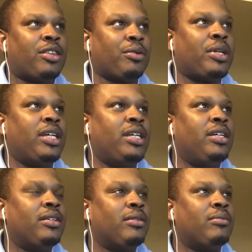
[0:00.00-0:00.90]
3
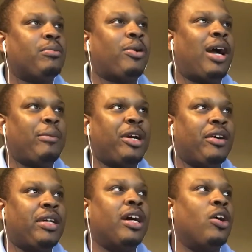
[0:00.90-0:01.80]

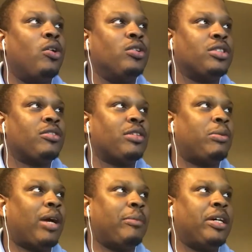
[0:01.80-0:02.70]
primary goals or 3
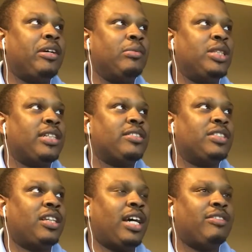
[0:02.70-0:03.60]
primary objectives
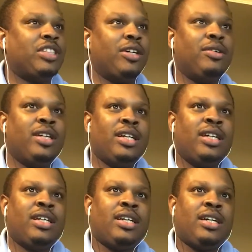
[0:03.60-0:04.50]
in life. So
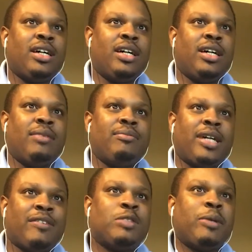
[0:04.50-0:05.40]

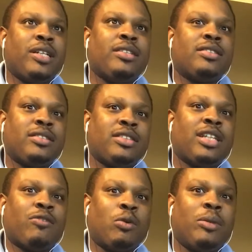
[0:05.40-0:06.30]
I've spent
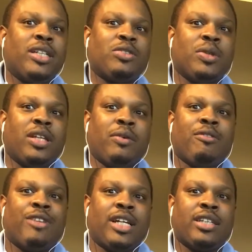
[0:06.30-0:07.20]
several months really
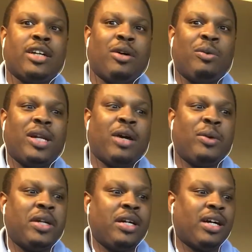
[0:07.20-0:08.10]
reflecting on what I
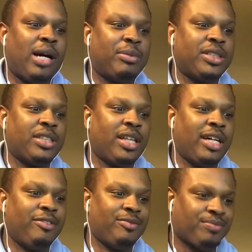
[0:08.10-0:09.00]
want to accomplish in life.